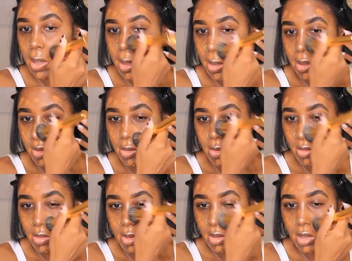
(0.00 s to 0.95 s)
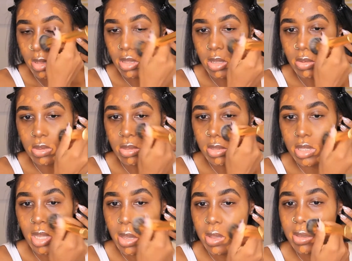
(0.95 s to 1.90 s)
you lose
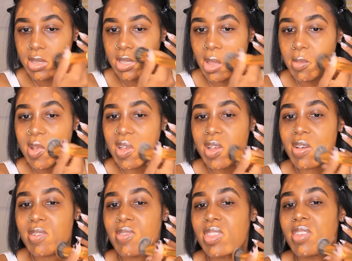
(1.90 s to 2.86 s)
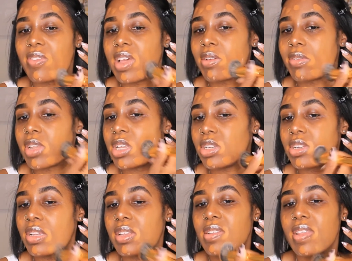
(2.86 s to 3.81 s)
some of the
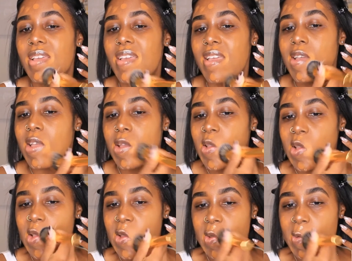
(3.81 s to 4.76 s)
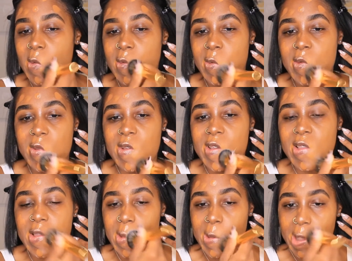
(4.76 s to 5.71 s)
foundation and
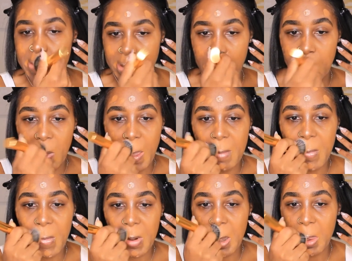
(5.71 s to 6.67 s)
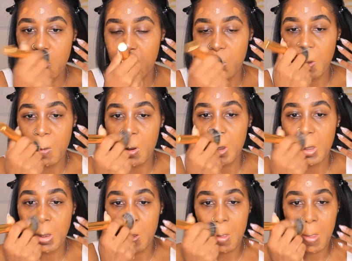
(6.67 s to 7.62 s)
you'll have to apply more than you really want to.